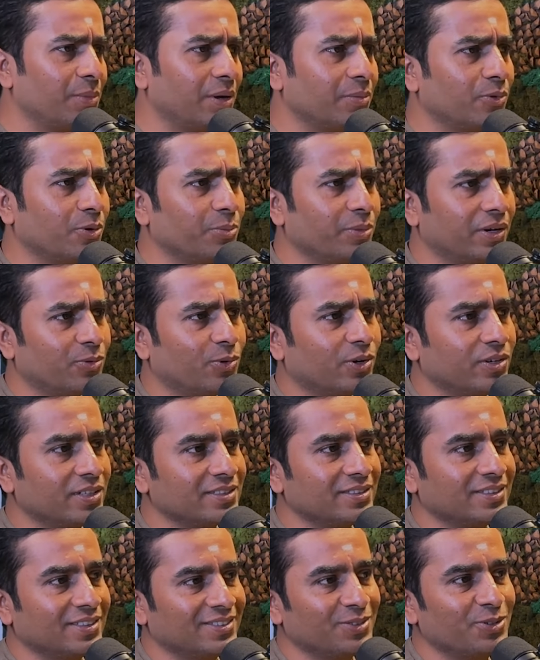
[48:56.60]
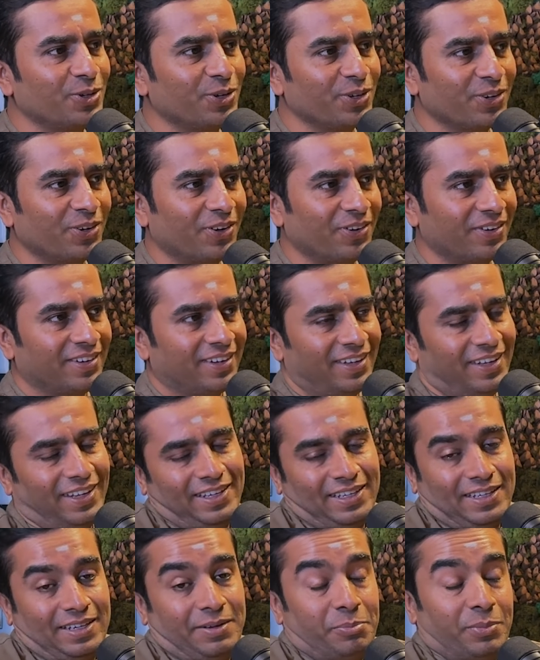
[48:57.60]
moment. What is this going on?
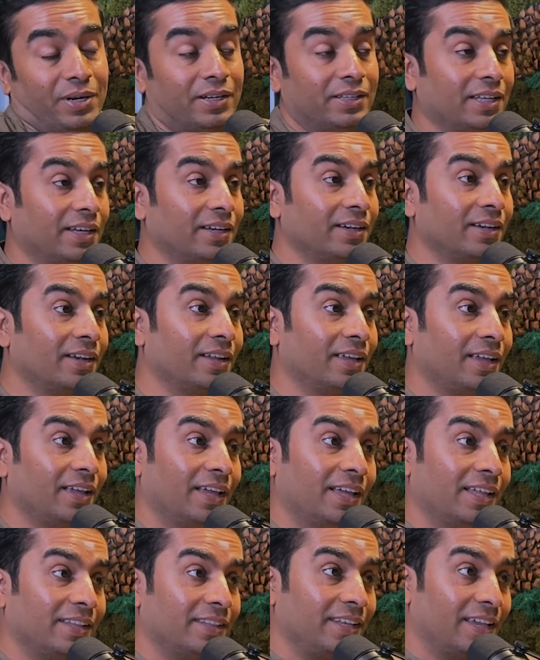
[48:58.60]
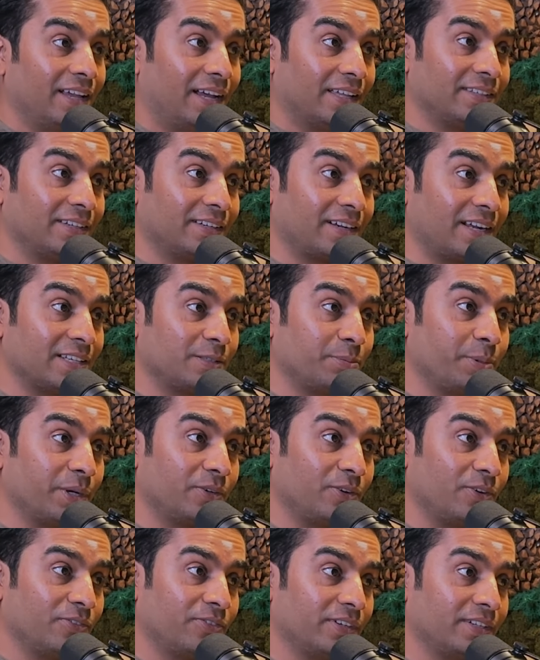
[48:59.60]
But then the other
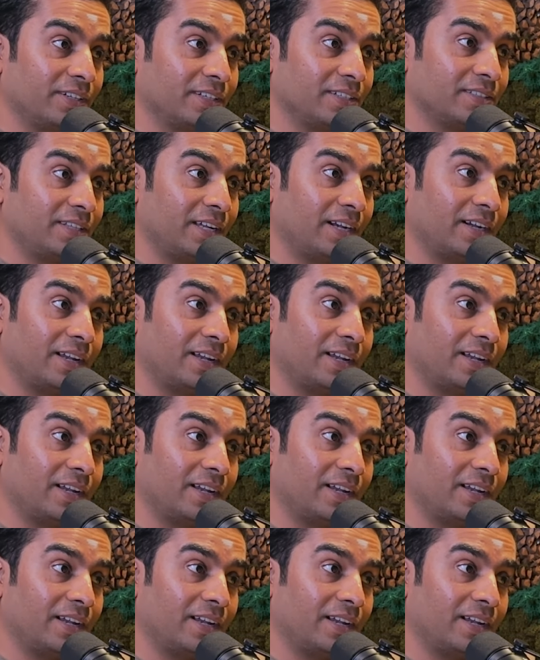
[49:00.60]
aspect of it is that